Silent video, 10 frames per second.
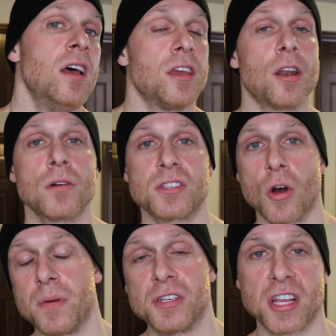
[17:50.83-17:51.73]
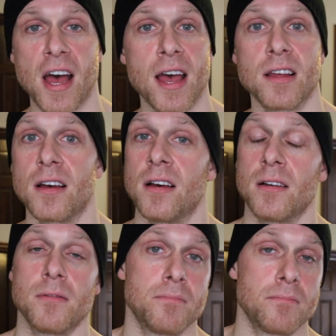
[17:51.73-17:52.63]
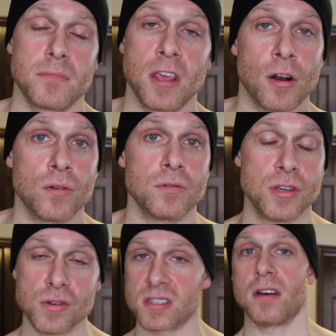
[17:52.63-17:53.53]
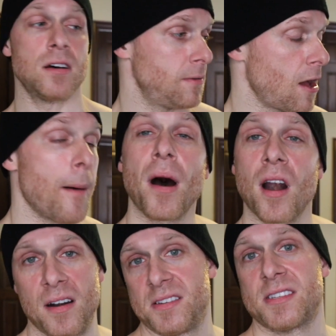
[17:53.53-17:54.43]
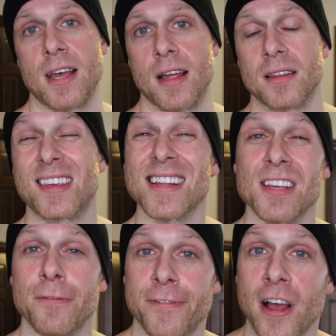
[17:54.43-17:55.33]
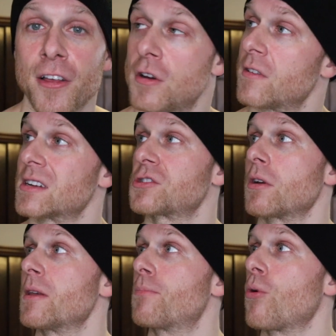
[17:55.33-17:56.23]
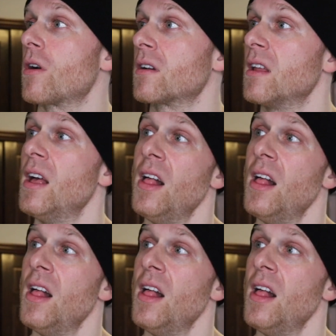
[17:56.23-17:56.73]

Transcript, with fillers: You know, don't be shy to, you know, use a, a bar instead. Get to failure, extremely important.